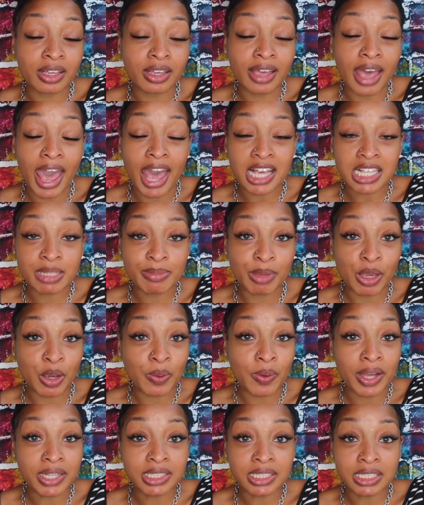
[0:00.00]
Ask me a
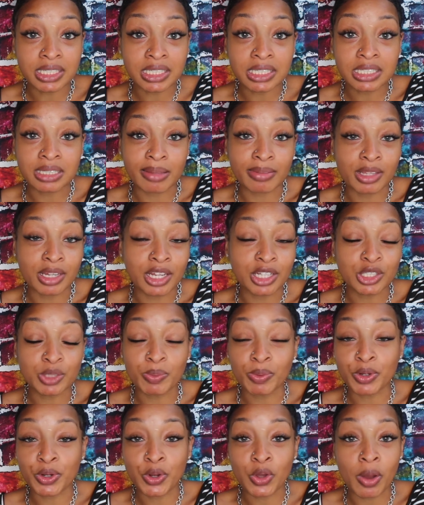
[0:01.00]
question, something that you
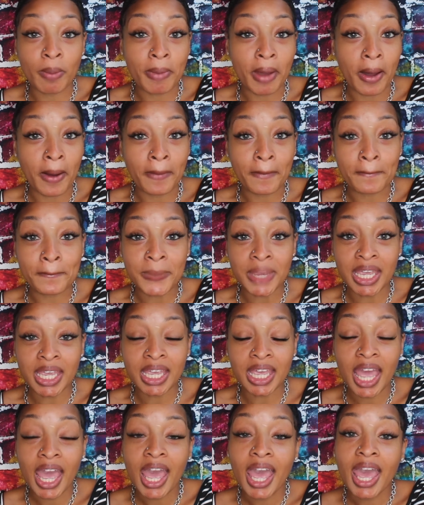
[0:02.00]
want to know about
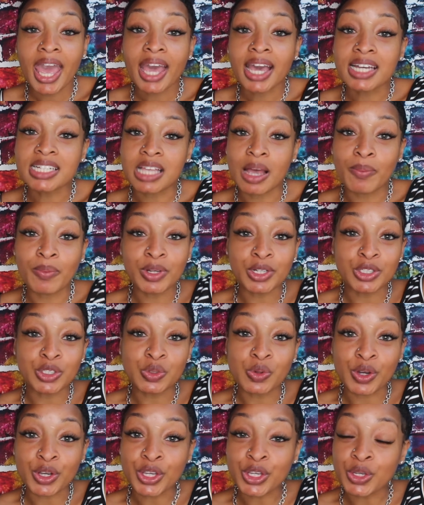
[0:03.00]
me. Because I want to
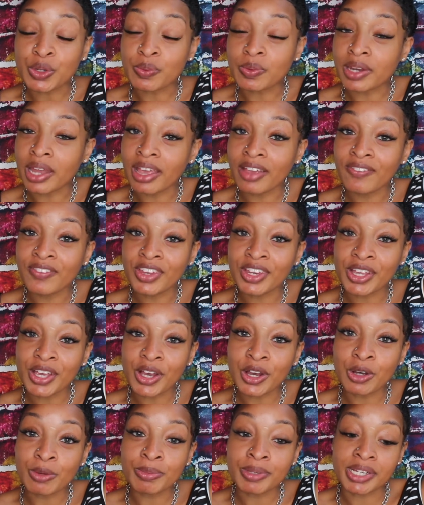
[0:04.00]
do a Q&A
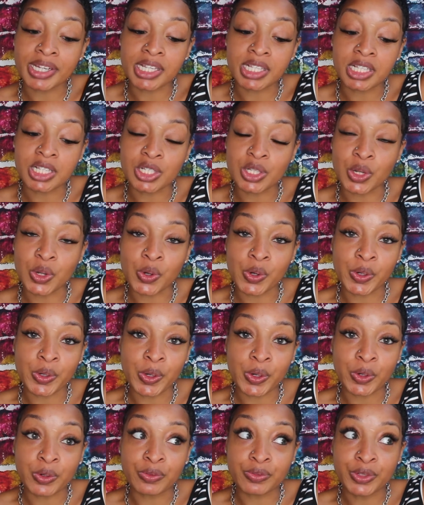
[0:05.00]
video because it's long
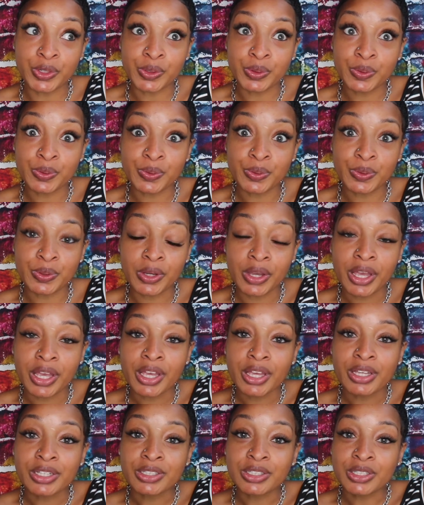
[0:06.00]
overdue.
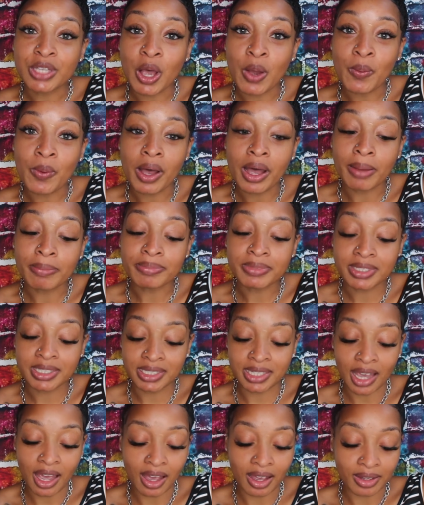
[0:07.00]
So,
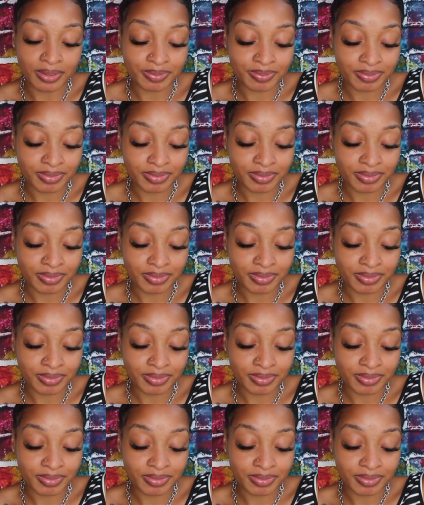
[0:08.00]
yeah.